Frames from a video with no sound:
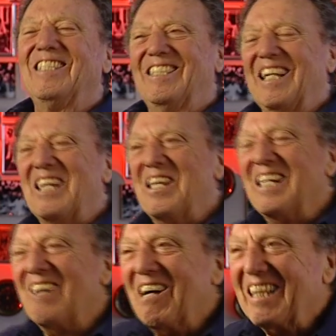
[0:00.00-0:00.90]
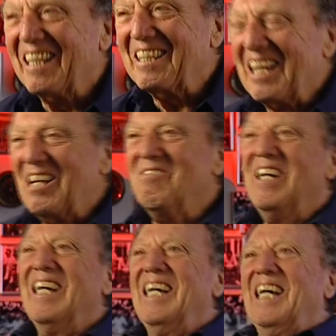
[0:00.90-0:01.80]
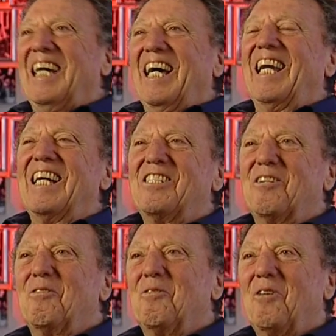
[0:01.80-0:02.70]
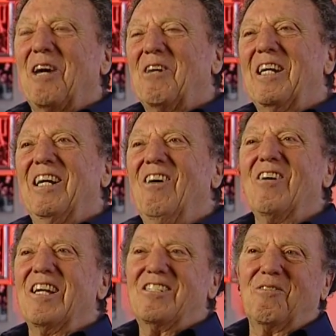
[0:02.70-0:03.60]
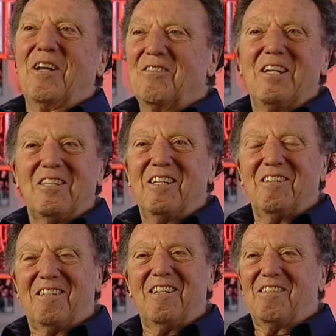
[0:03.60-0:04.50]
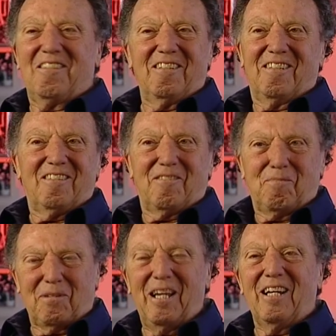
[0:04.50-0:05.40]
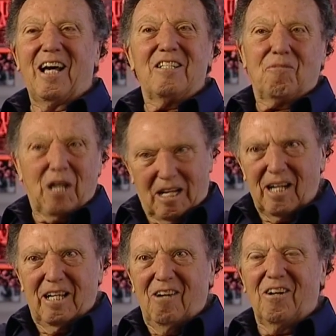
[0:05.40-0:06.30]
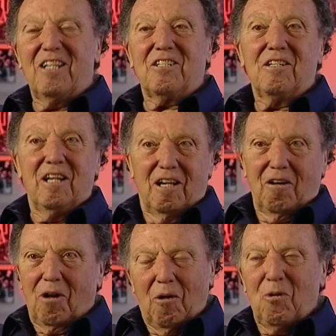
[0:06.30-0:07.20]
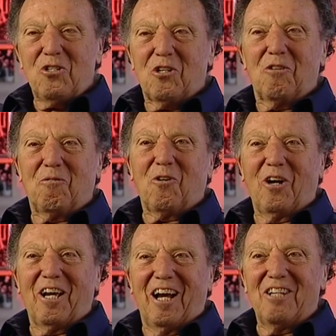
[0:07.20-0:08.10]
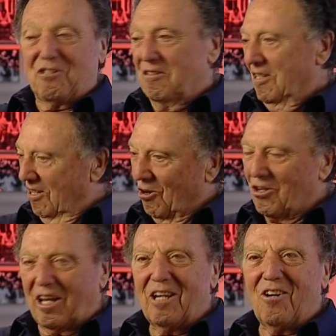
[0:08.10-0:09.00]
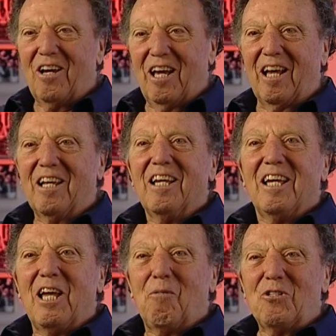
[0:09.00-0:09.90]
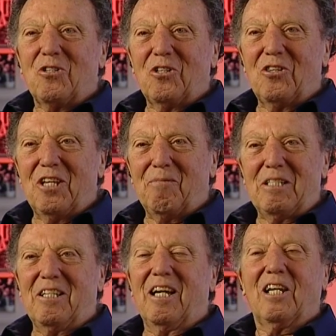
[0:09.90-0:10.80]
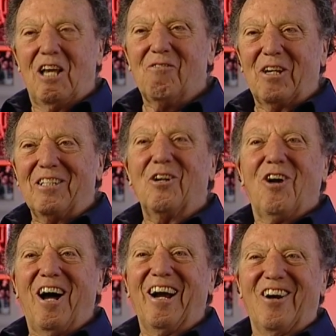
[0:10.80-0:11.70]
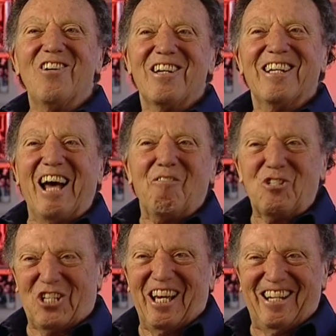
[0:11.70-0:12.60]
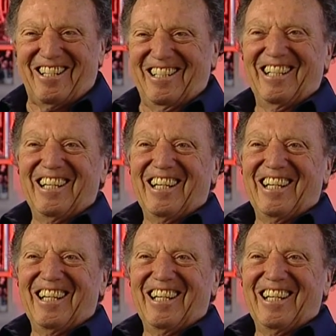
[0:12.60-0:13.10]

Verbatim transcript: He said, I think I got the theme. And I said, Well, I want to hear it. He said, Well, I have got nothing, nothing to play it on. I said, Well, I got to hear it. He said, Well, I'll whistle it for you. I said, Okay, go ahead. He whistled the theme. I said, I love it. You're hired. And that was it.